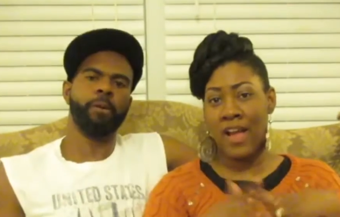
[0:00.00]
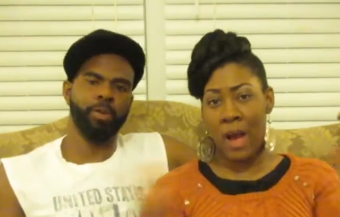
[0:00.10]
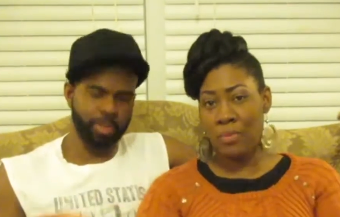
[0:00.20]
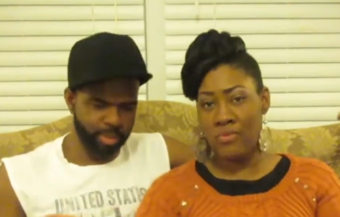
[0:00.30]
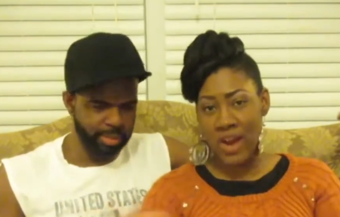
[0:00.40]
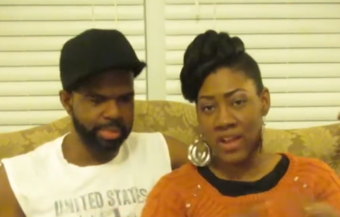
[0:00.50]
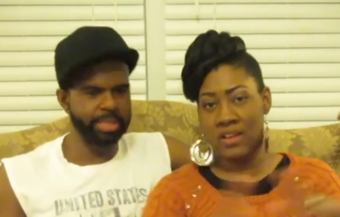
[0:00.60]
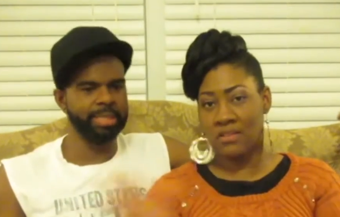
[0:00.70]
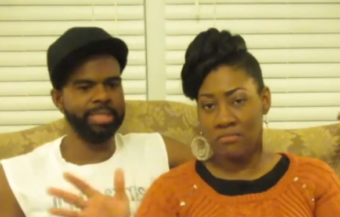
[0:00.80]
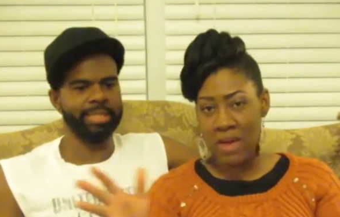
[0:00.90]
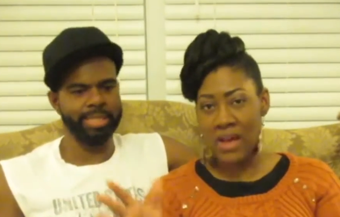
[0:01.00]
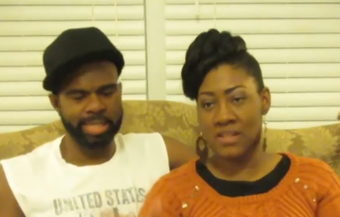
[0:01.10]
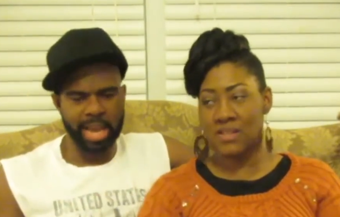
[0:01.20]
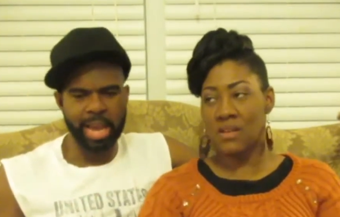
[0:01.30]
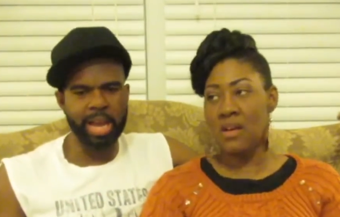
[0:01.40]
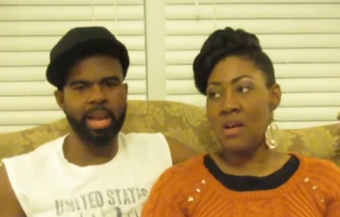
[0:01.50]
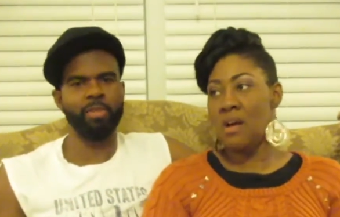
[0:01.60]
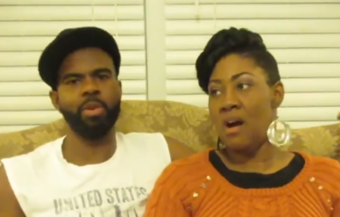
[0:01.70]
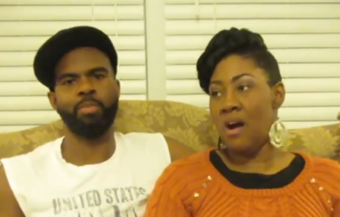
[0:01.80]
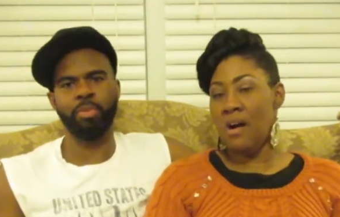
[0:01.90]
Speaker 1: copyright mess.
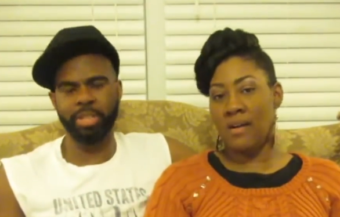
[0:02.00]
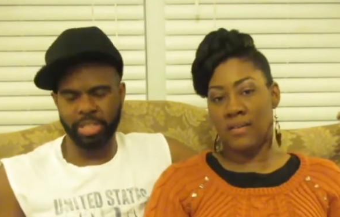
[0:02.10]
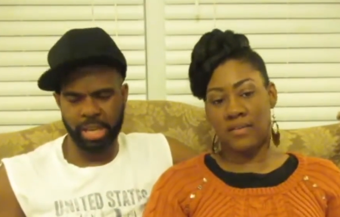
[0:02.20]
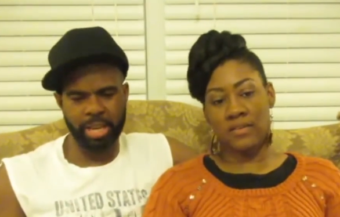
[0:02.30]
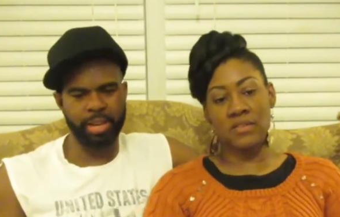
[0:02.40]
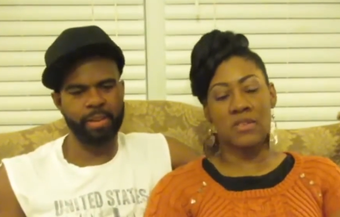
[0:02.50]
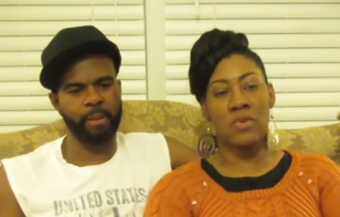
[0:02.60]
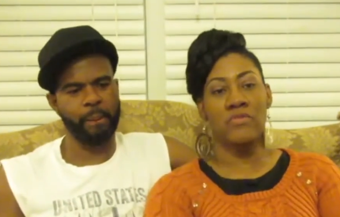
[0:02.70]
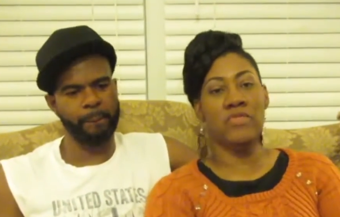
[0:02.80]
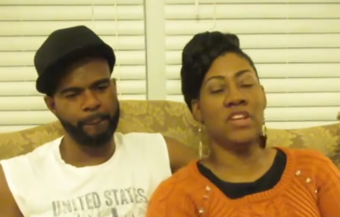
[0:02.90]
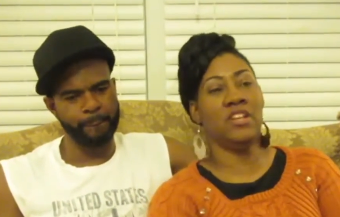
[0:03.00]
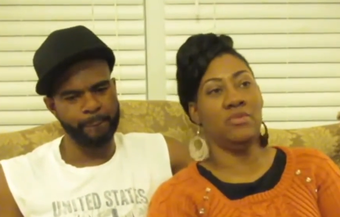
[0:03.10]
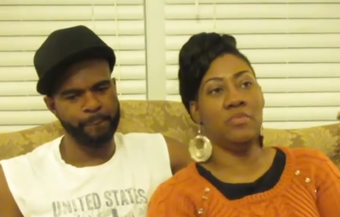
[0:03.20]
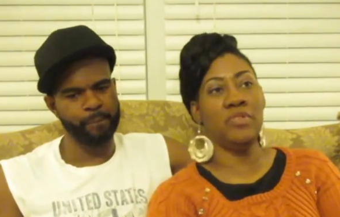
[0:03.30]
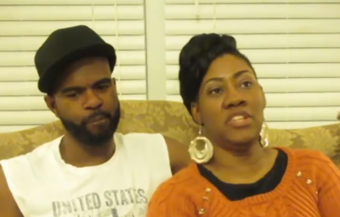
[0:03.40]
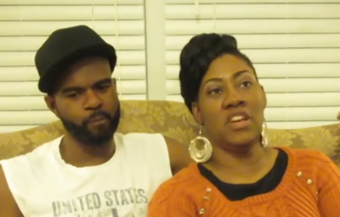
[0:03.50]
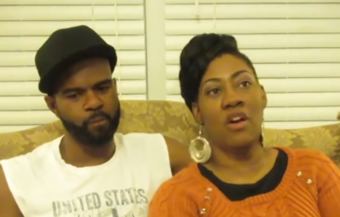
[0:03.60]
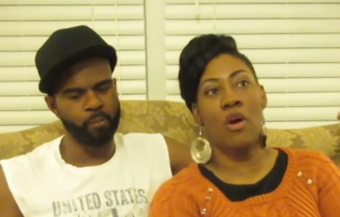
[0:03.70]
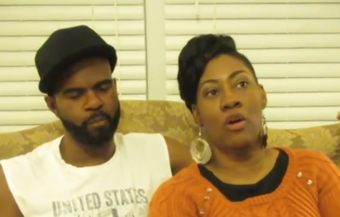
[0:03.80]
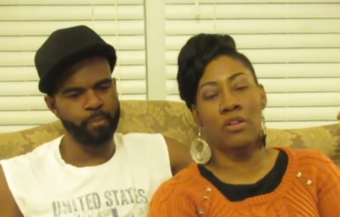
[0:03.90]
Yeah, we appreciate it. So we really do
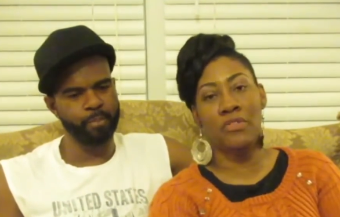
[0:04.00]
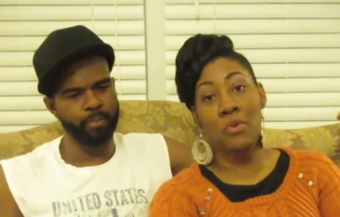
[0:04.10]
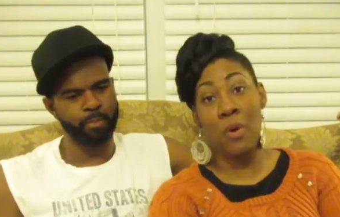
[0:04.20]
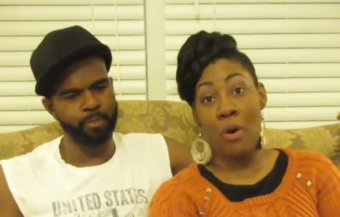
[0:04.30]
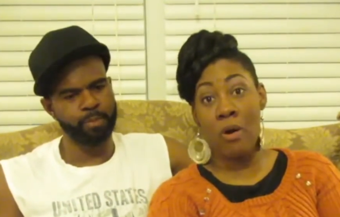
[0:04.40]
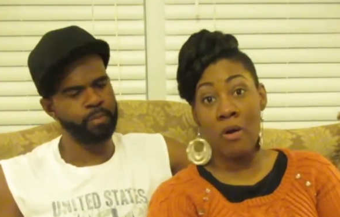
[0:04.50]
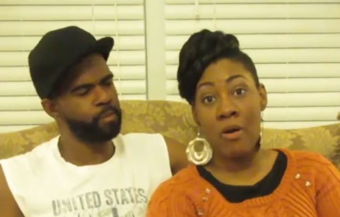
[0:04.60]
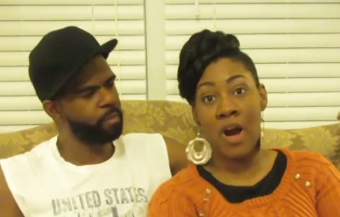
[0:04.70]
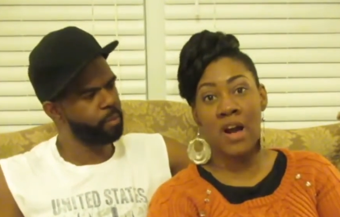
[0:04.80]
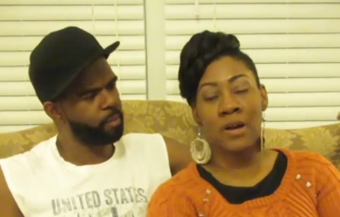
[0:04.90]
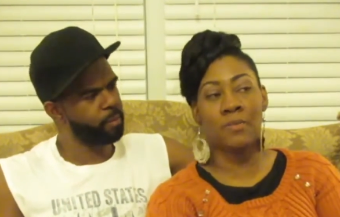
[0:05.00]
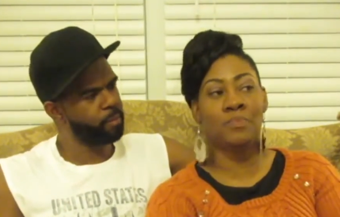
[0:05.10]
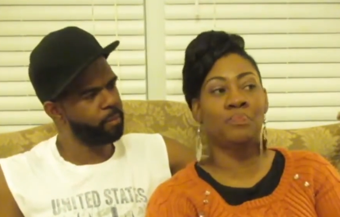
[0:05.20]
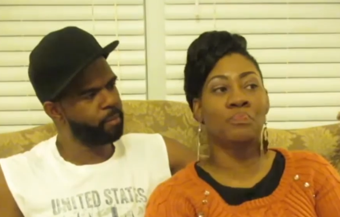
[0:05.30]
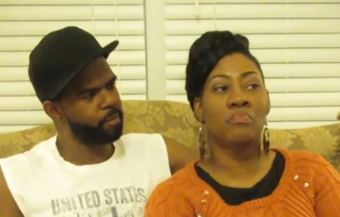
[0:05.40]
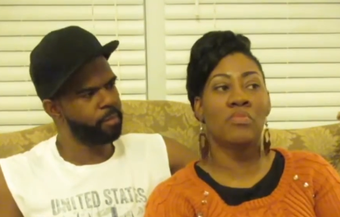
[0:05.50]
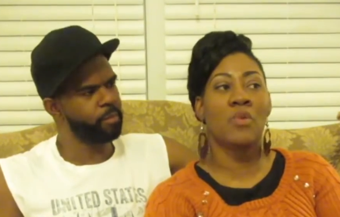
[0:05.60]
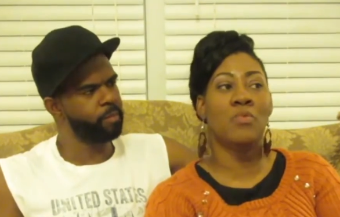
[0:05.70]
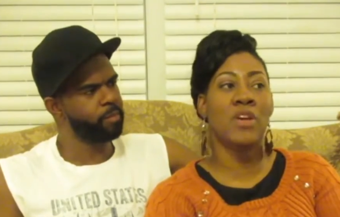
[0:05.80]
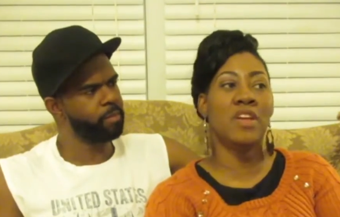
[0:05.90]
appreciate all of you all. Um,
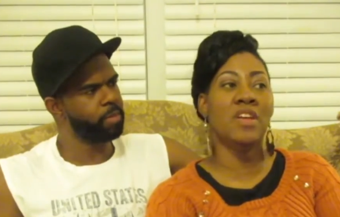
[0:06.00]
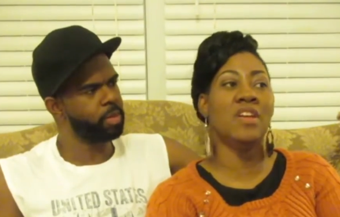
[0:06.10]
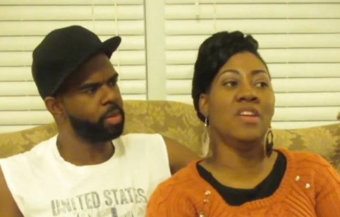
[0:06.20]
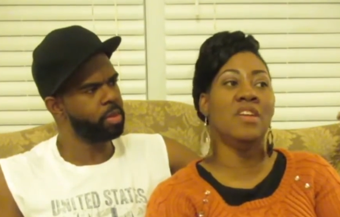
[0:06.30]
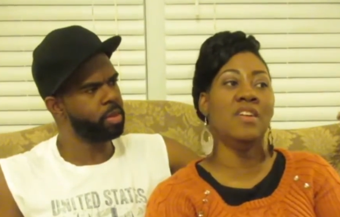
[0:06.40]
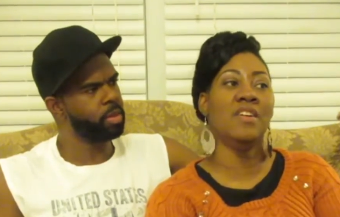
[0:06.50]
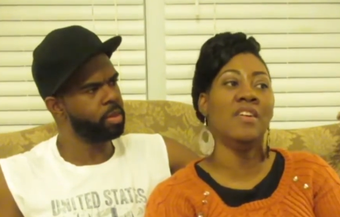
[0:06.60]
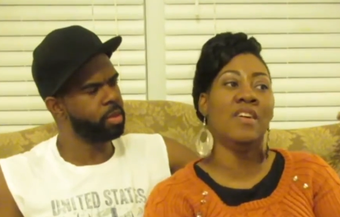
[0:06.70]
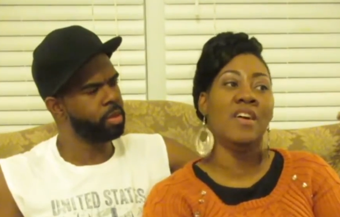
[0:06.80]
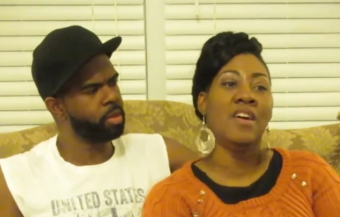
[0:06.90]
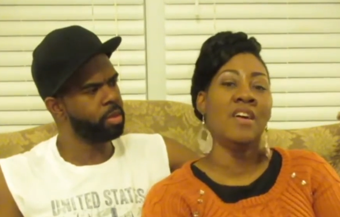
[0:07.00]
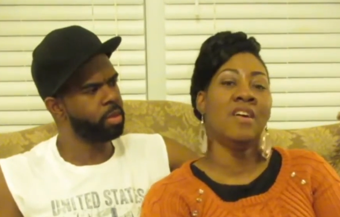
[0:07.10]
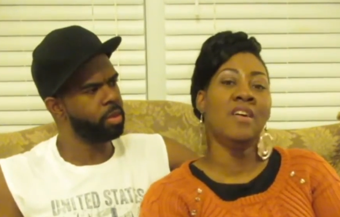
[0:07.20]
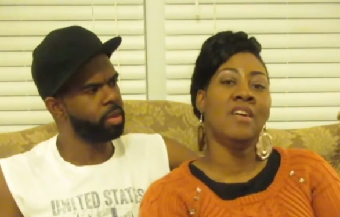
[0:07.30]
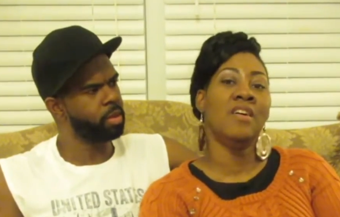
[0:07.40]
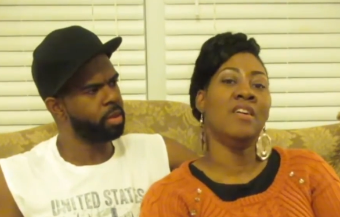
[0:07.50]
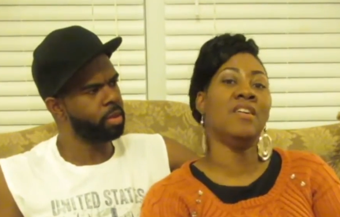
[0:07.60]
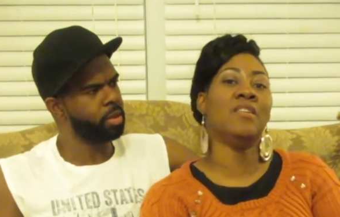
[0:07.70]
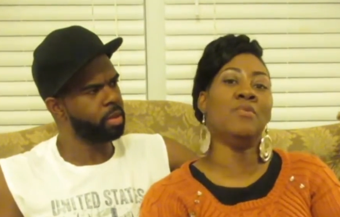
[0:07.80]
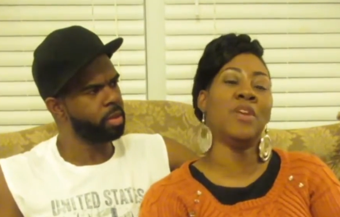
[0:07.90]
we
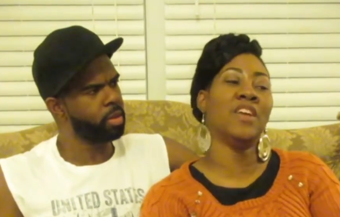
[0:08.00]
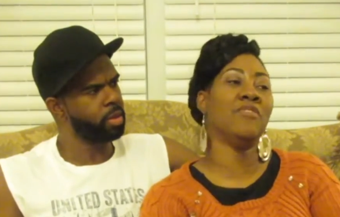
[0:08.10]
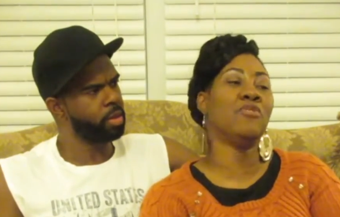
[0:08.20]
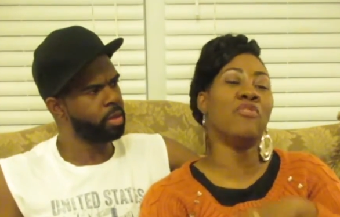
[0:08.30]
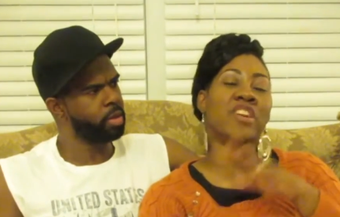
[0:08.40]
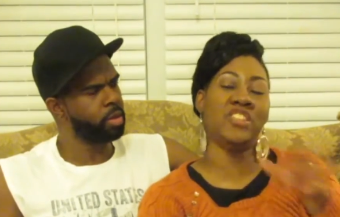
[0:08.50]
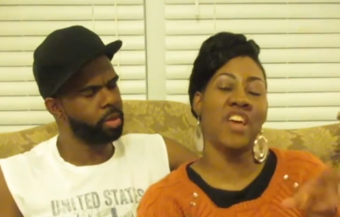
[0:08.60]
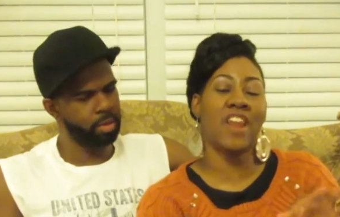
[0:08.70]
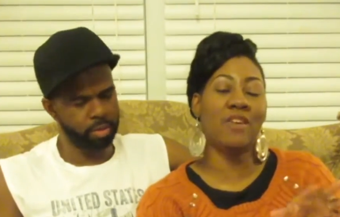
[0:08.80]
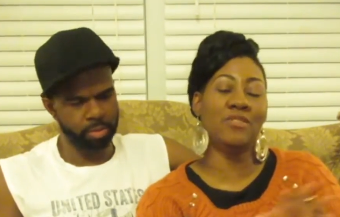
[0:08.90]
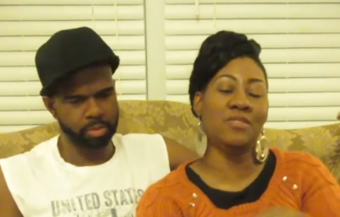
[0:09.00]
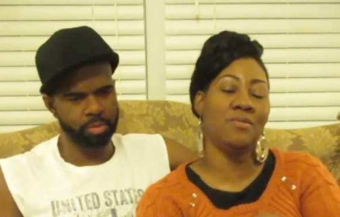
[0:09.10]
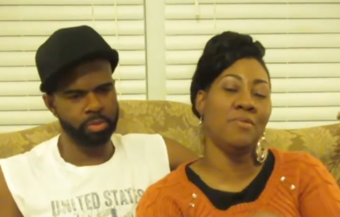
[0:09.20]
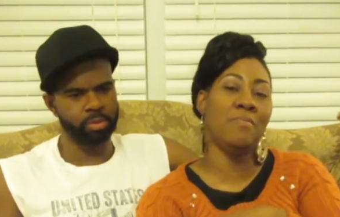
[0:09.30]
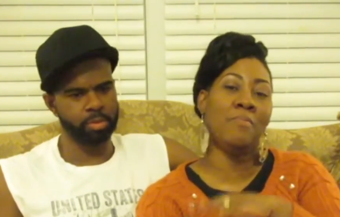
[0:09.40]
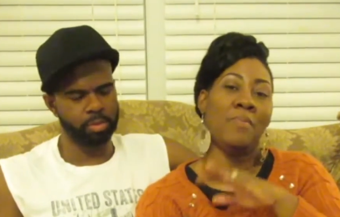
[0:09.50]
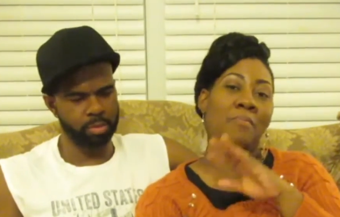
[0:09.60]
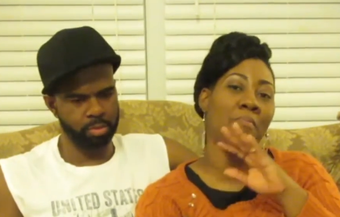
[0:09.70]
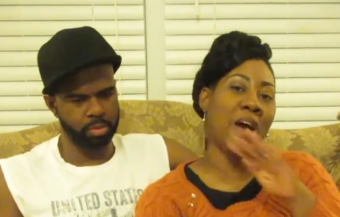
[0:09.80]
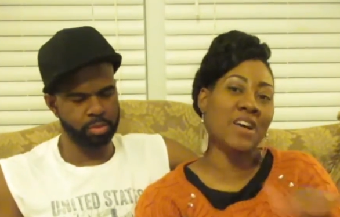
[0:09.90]
want to give a great shout out to
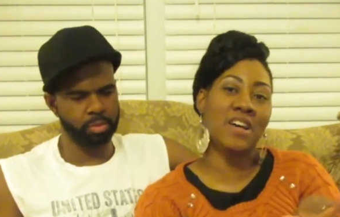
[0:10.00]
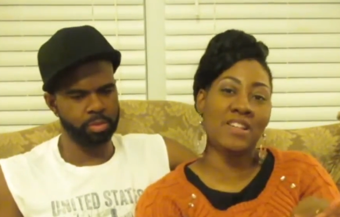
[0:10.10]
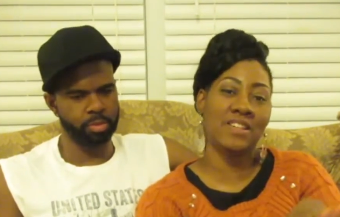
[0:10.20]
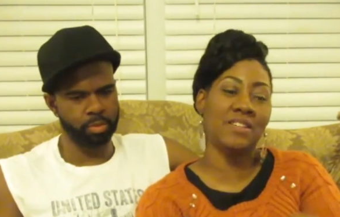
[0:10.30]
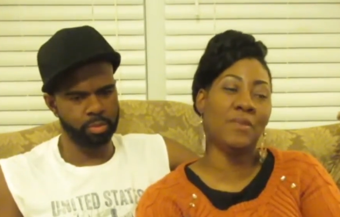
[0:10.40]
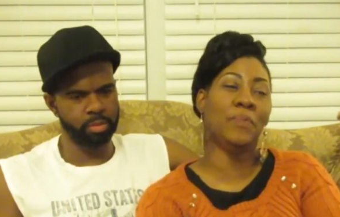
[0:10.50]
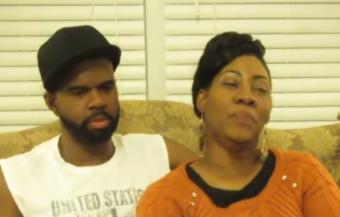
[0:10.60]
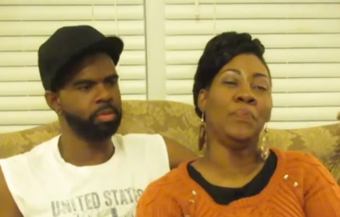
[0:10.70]
my cousin